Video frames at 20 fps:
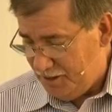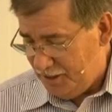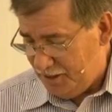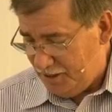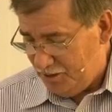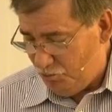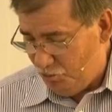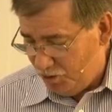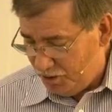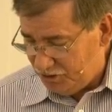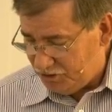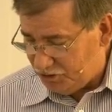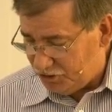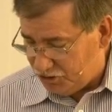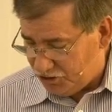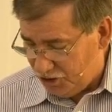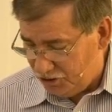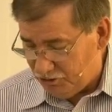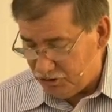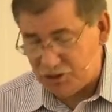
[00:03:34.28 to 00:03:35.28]
And what is the
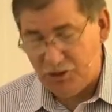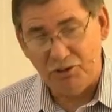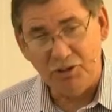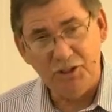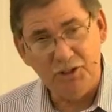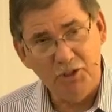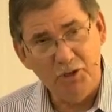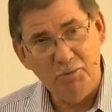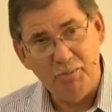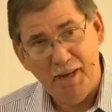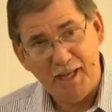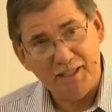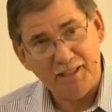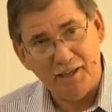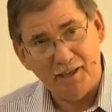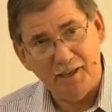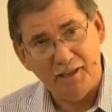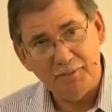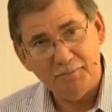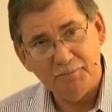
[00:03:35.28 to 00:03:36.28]
church going to do about
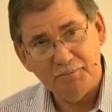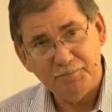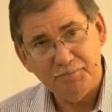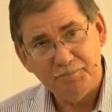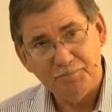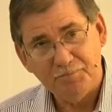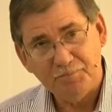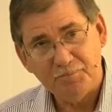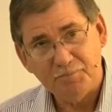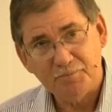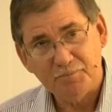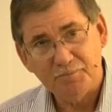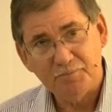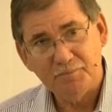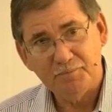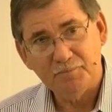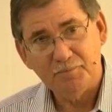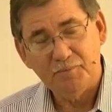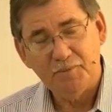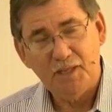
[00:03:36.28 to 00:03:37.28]
that?
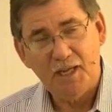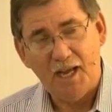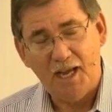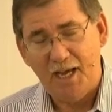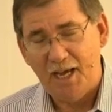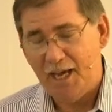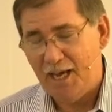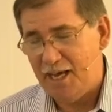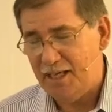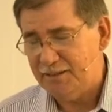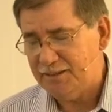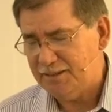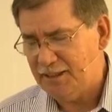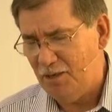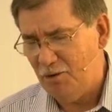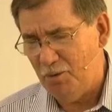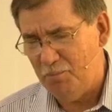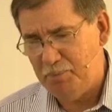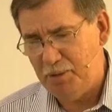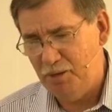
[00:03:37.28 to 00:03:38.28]
I, I
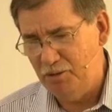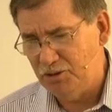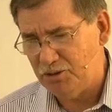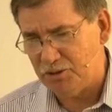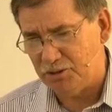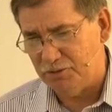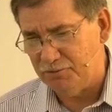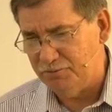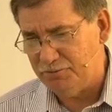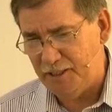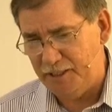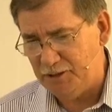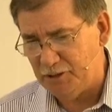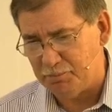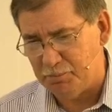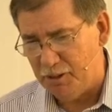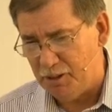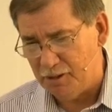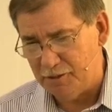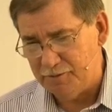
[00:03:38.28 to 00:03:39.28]
saw a post on
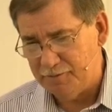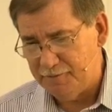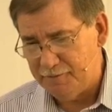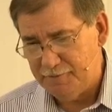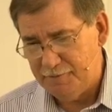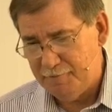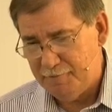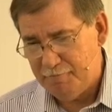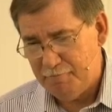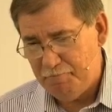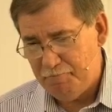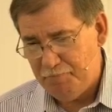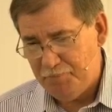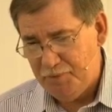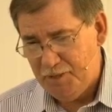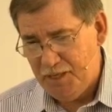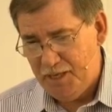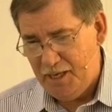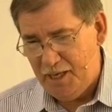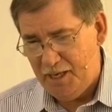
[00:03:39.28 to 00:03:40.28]
Facebook,
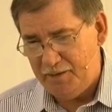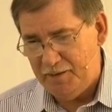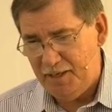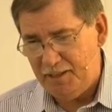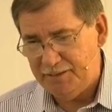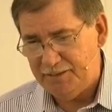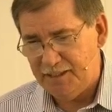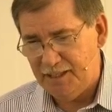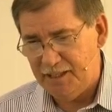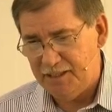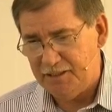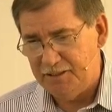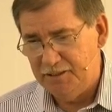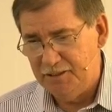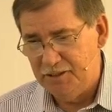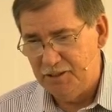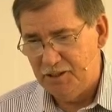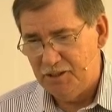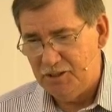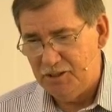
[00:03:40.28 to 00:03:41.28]
and they said,
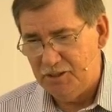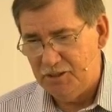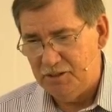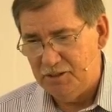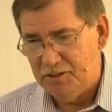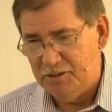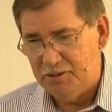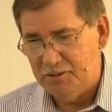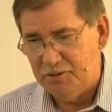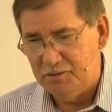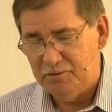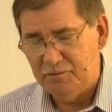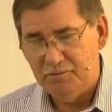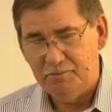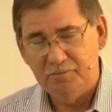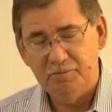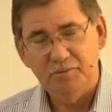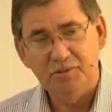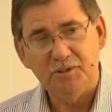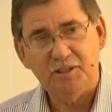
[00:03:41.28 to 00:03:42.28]

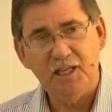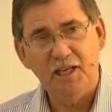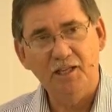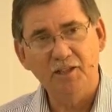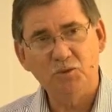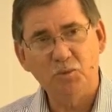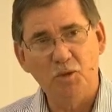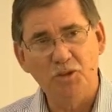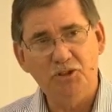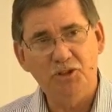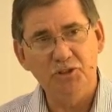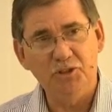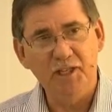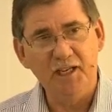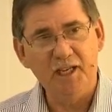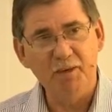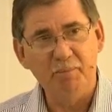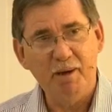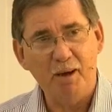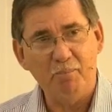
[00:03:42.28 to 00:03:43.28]
Tell us what you
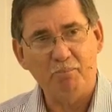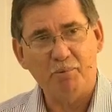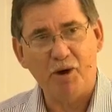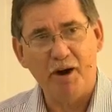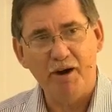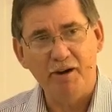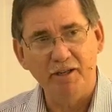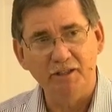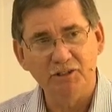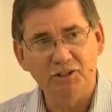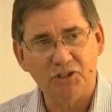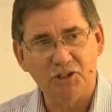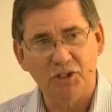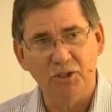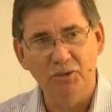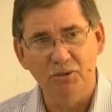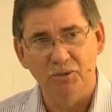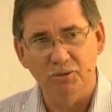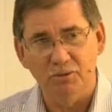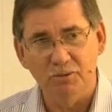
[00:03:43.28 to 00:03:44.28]
think about prayer in
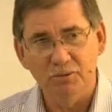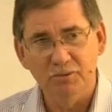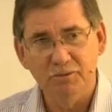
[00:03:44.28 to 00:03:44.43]
school.